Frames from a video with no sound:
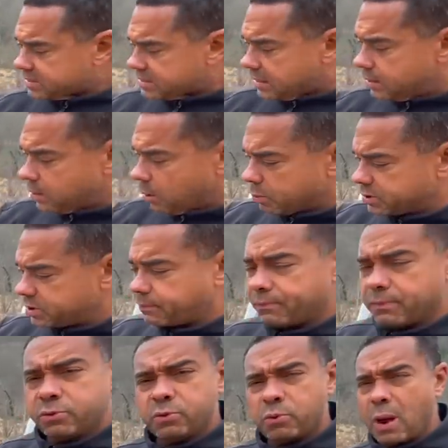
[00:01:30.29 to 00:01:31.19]
There was
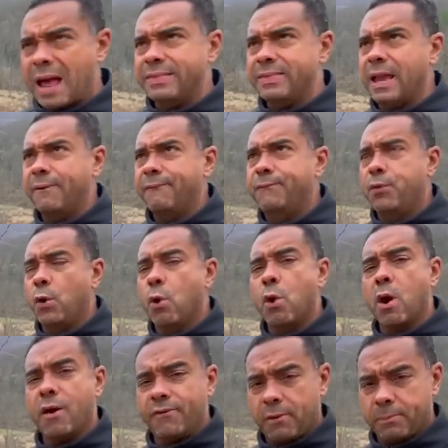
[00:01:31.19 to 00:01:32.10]
I think
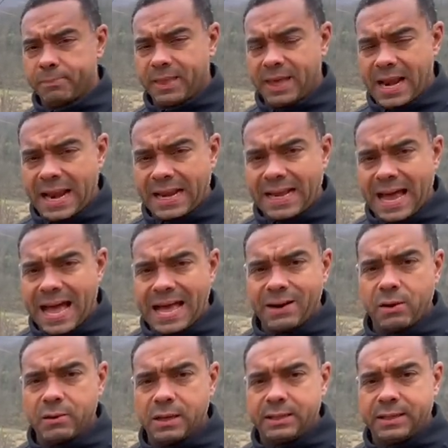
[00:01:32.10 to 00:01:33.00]
four of them that I got
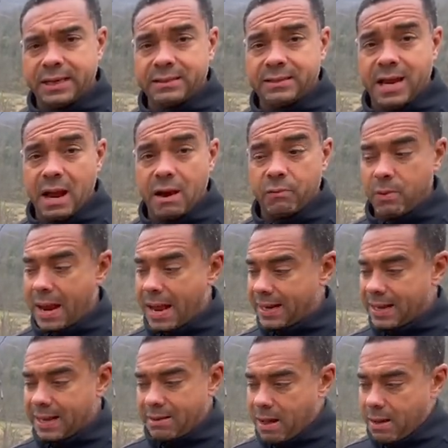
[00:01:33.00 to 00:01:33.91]
on the discount
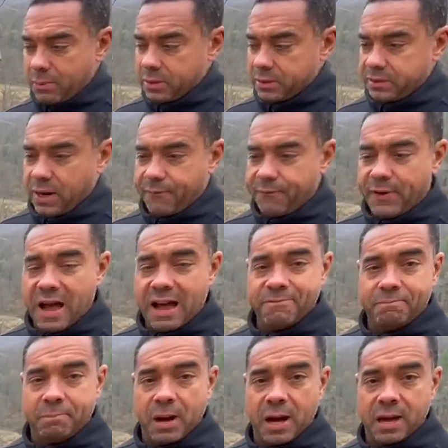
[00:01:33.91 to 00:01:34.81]
rack. I, I want to say
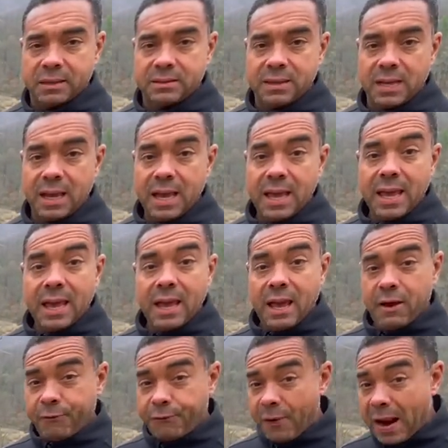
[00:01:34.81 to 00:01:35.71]
five bucks.
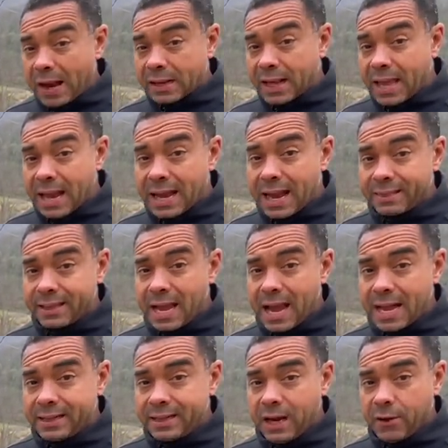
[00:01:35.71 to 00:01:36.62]
And frankly, I got the
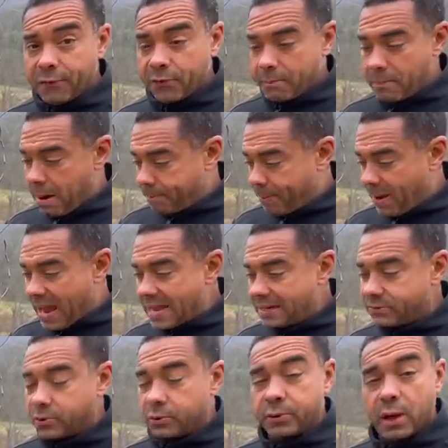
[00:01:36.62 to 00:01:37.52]
idea from my
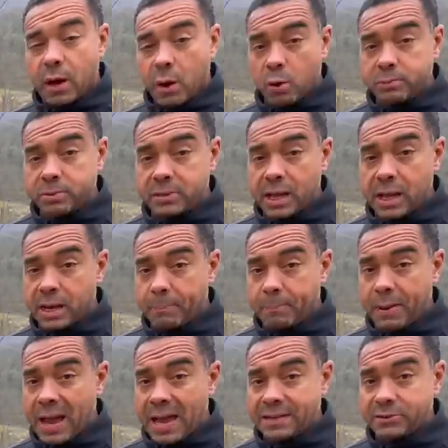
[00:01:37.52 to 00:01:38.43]
pastor, the homesteading
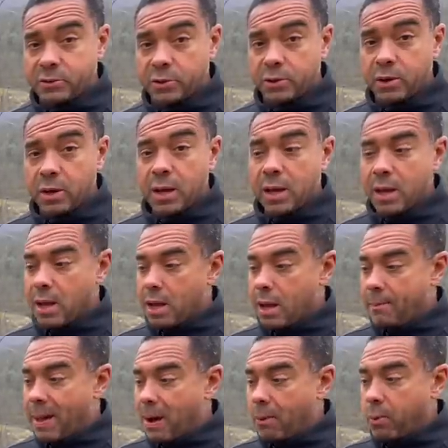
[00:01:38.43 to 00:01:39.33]
pastor,
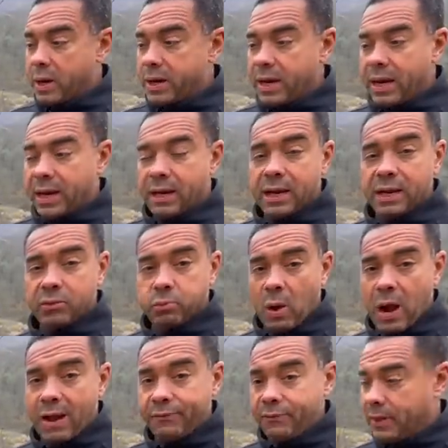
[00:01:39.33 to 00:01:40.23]
about what he and his
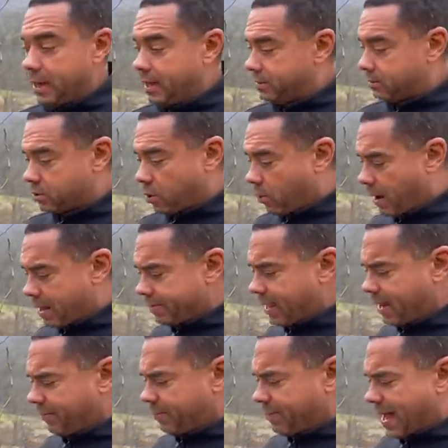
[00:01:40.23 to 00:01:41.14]
wife did. So I
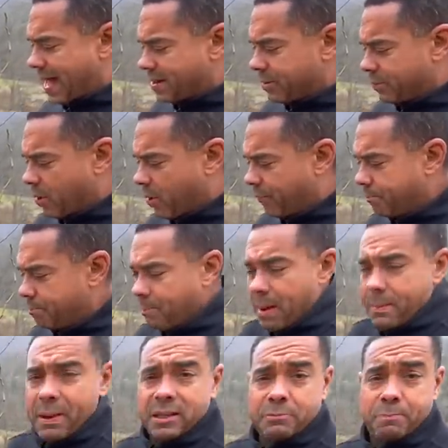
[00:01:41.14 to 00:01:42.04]
think, I don't know,
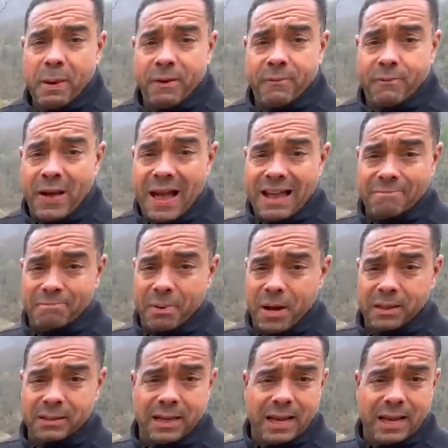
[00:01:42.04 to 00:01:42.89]
maybe I spent five bucks.